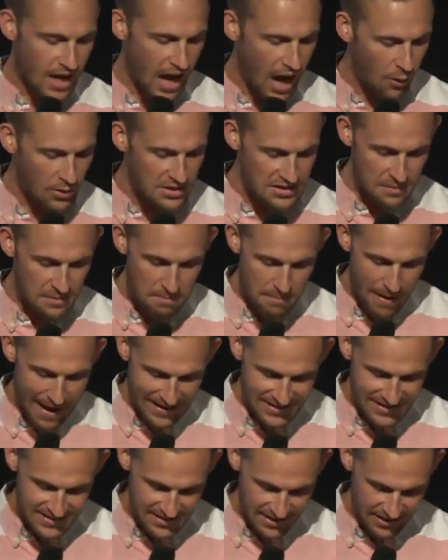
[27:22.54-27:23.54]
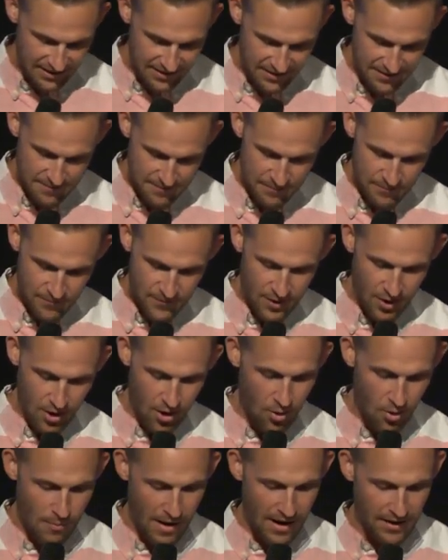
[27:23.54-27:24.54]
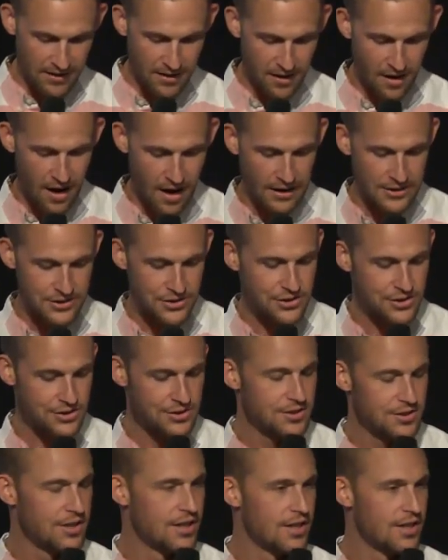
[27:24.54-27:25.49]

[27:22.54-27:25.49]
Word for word: I was amazing. Oh my gosh.